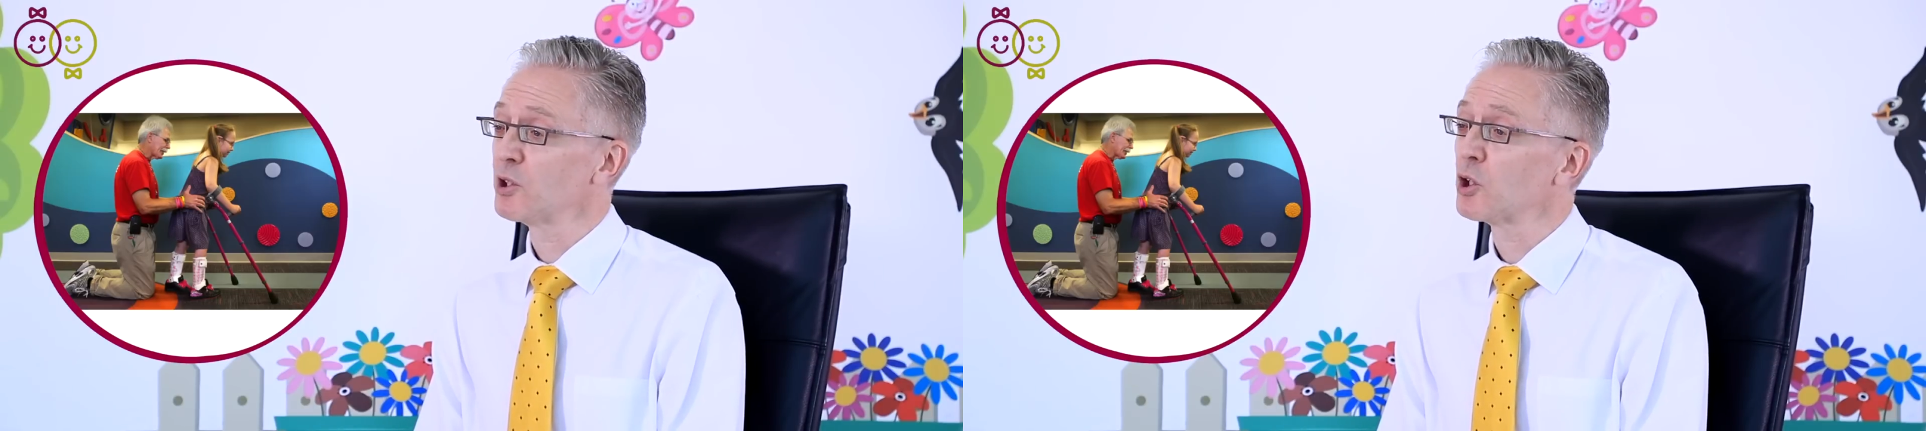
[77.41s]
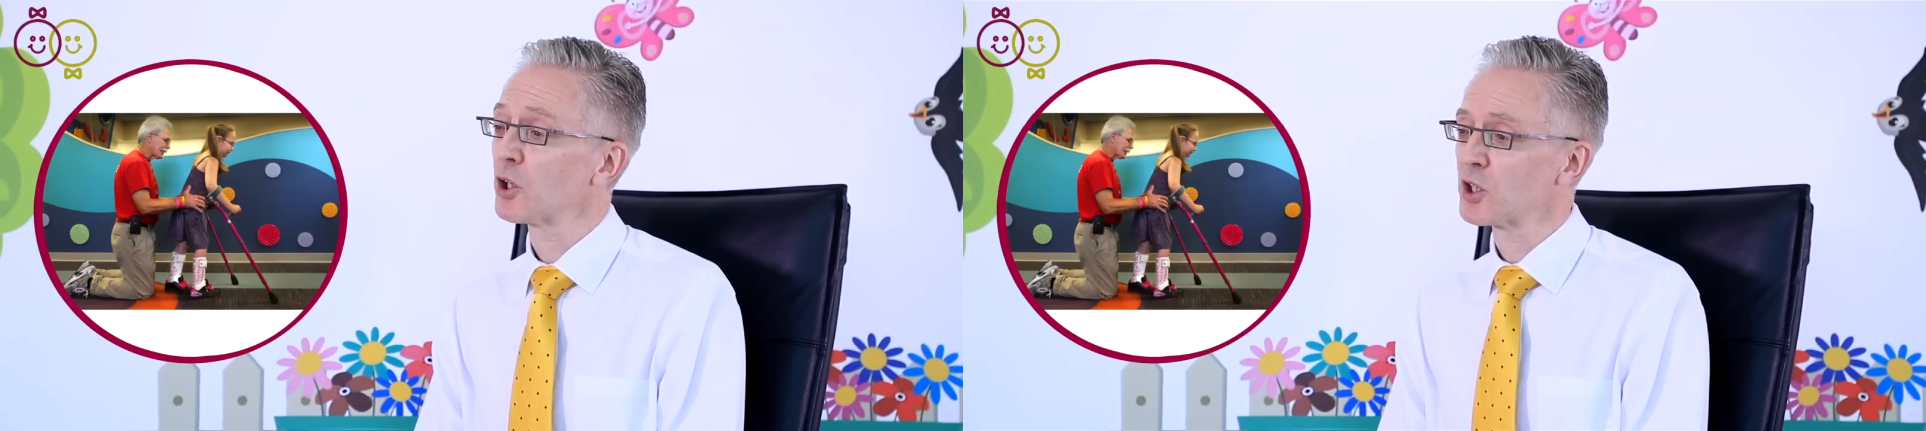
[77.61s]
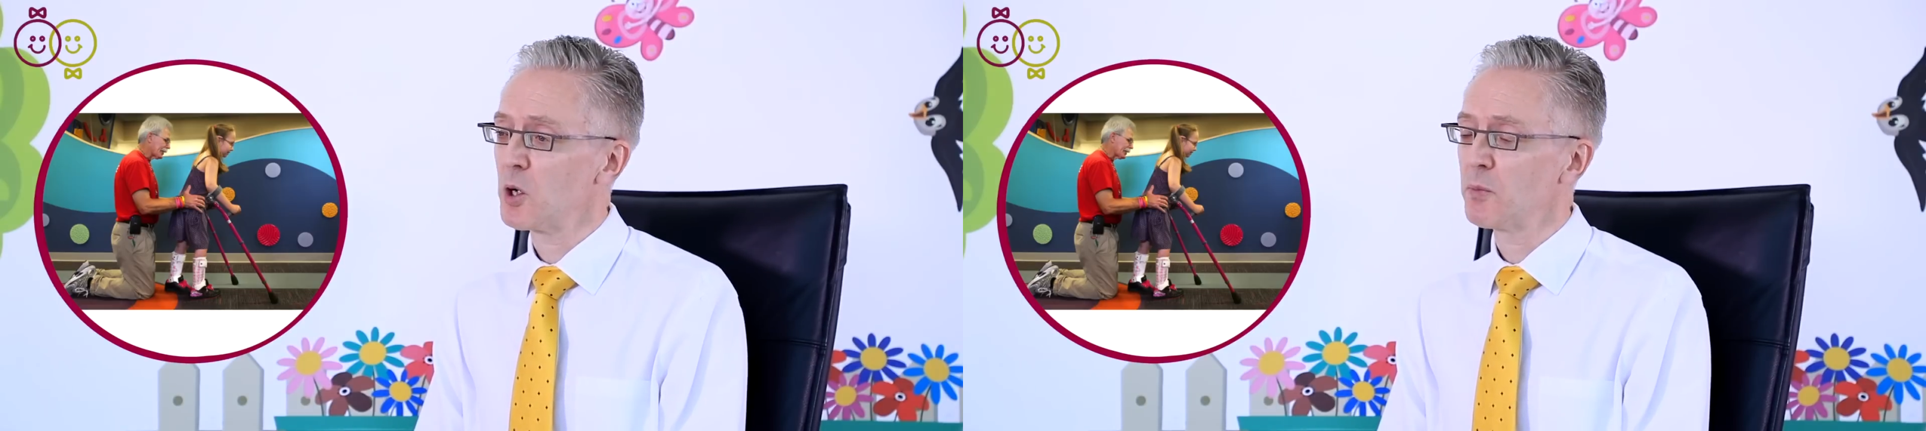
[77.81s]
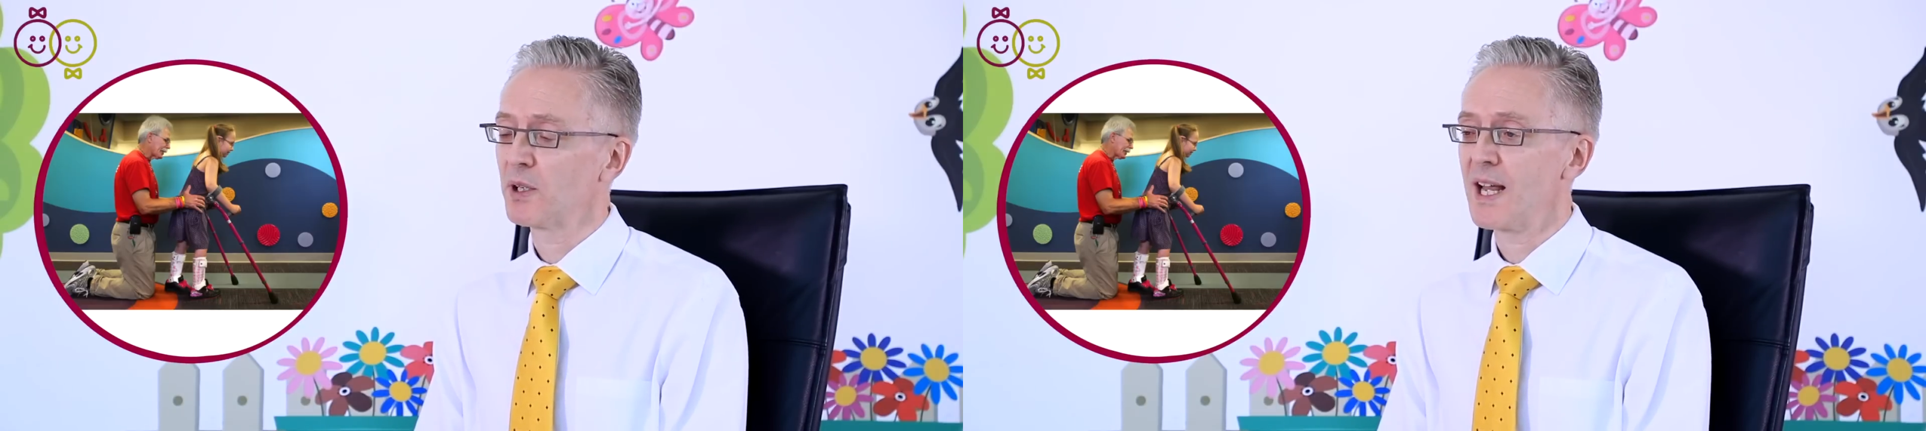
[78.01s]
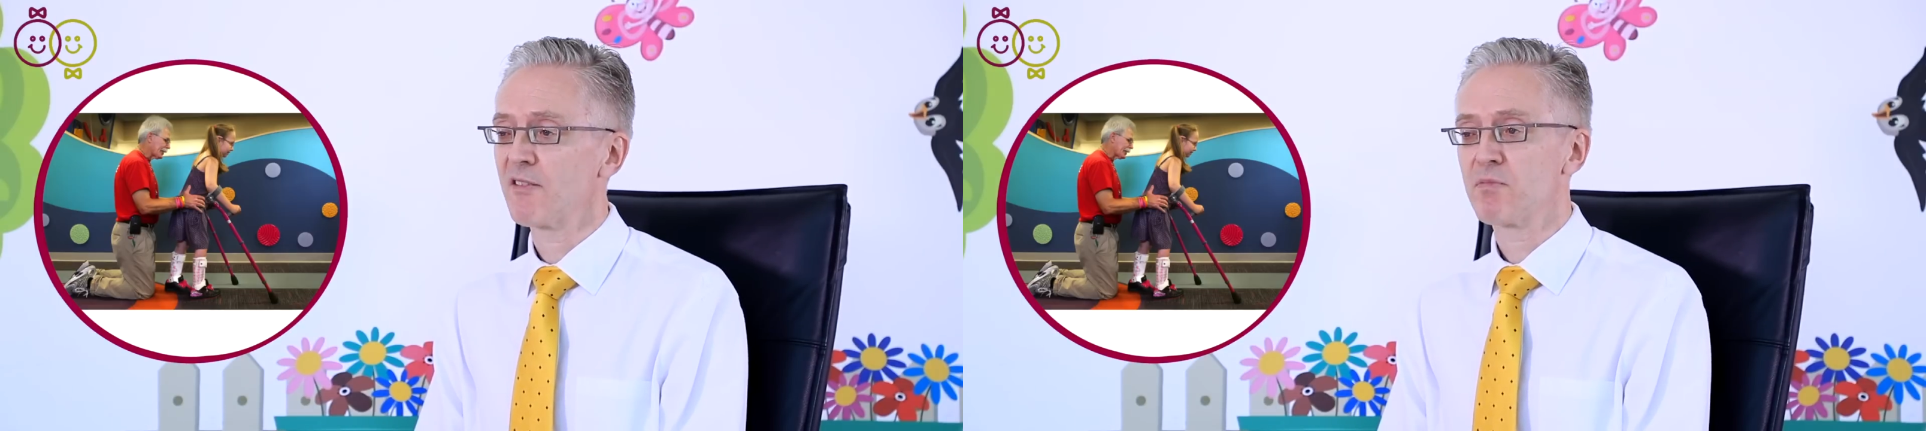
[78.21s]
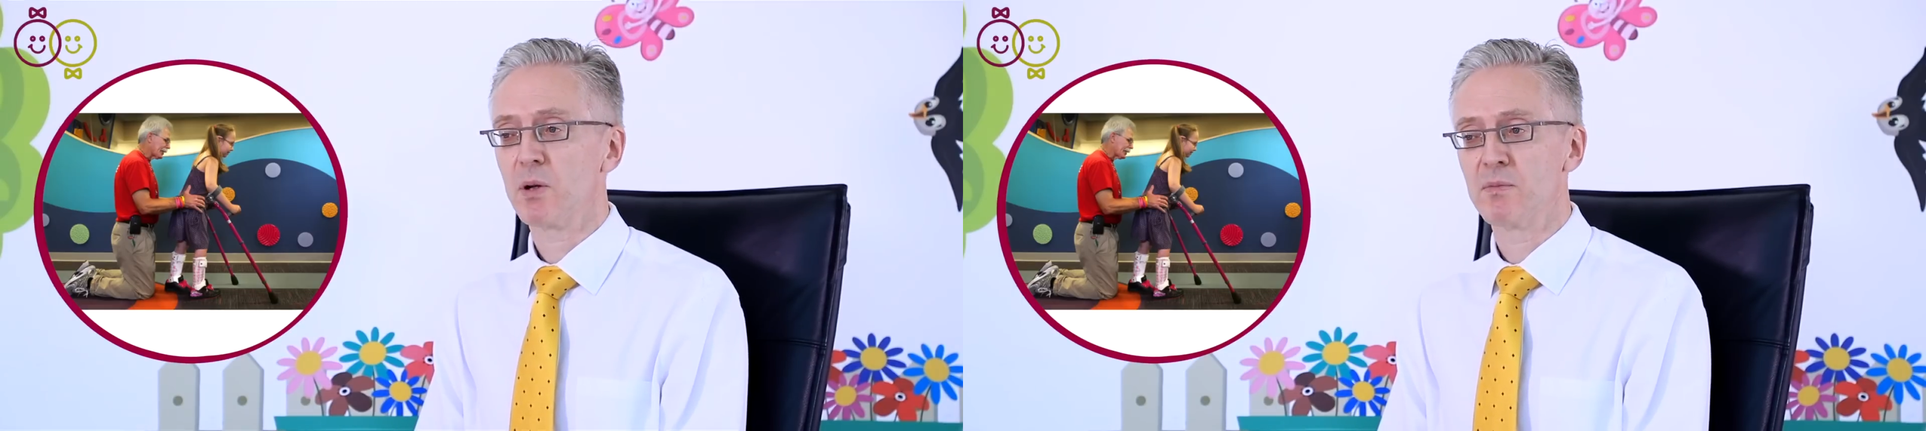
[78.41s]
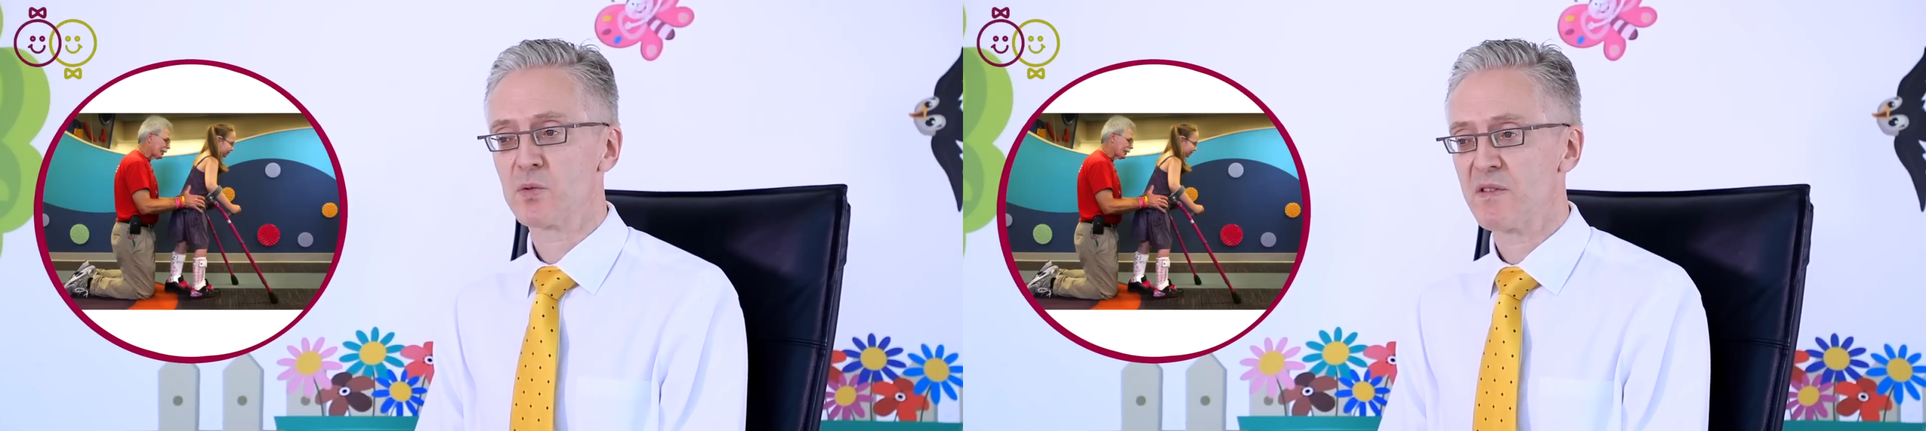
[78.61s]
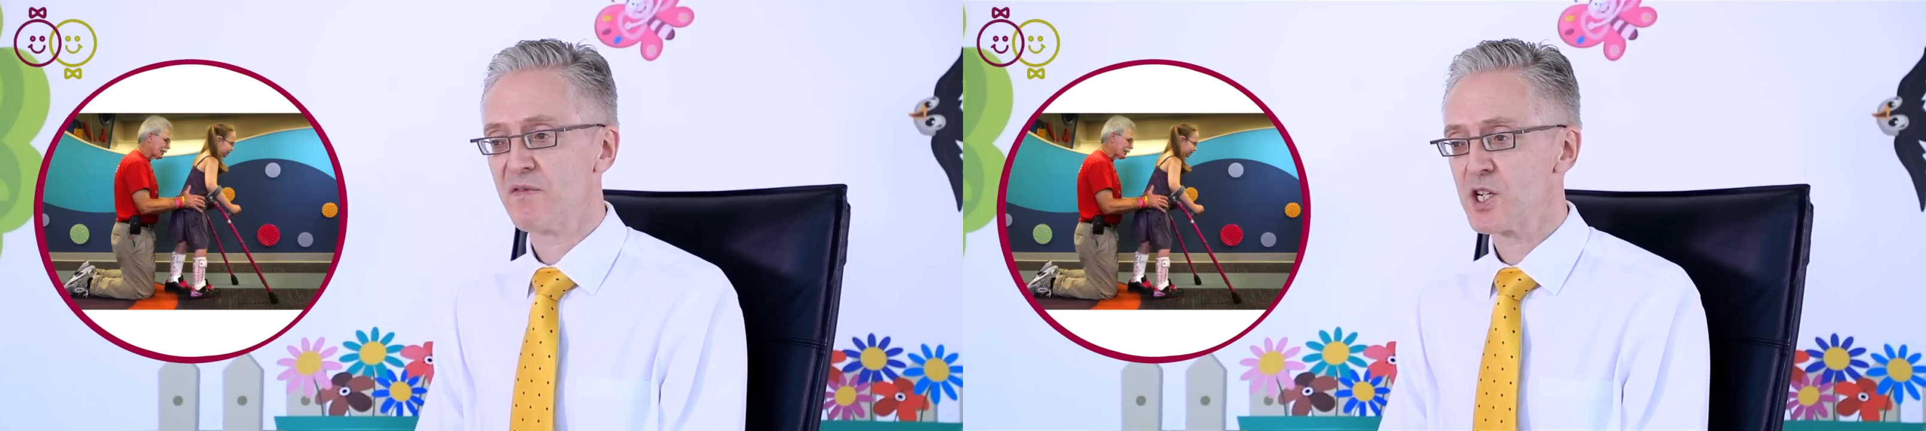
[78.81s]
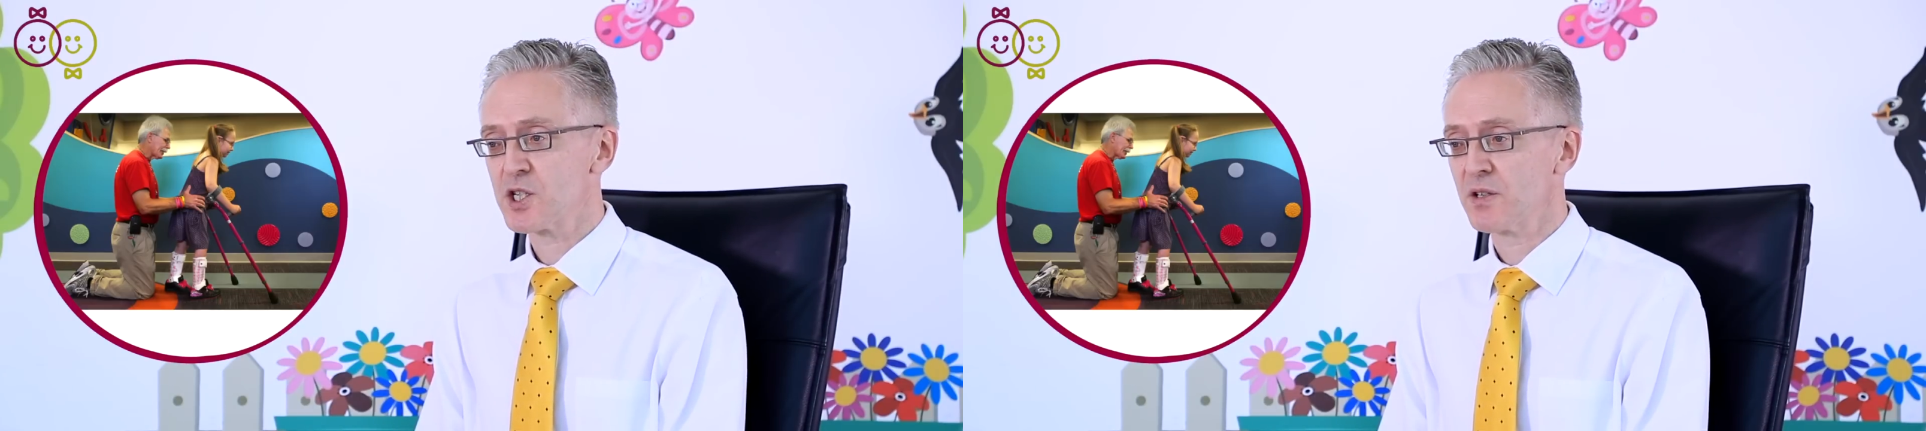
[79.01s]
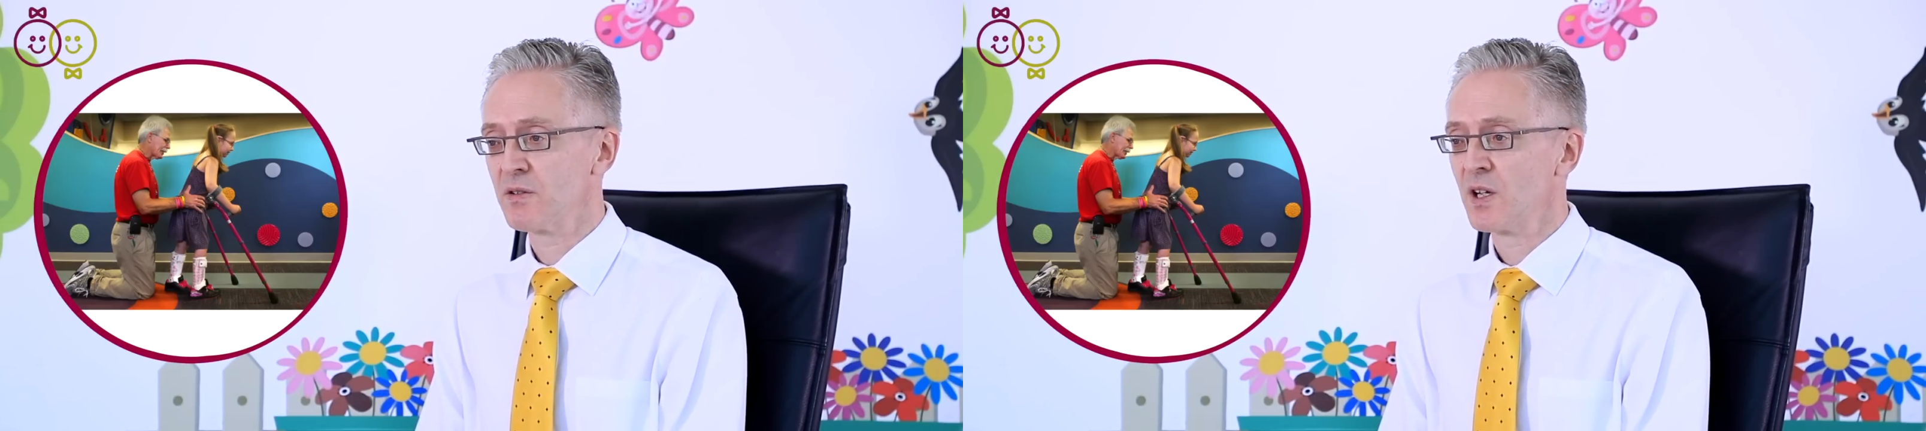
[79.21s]
not uncommonly have problems with
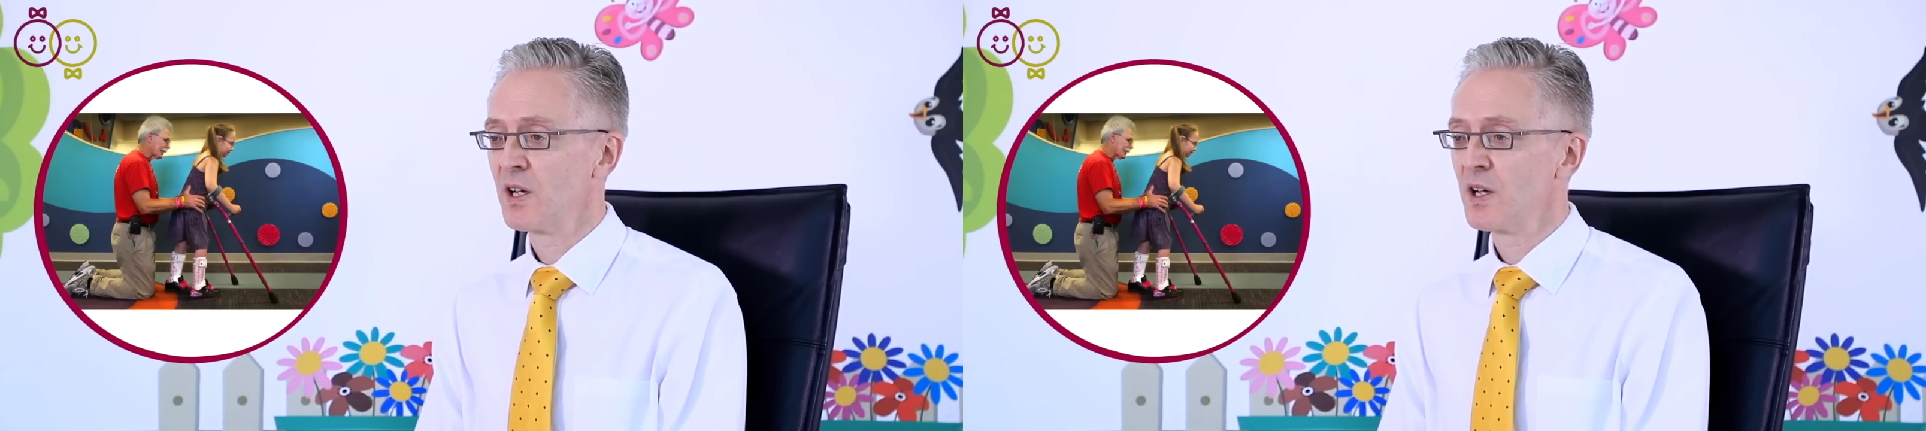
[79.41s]
vision,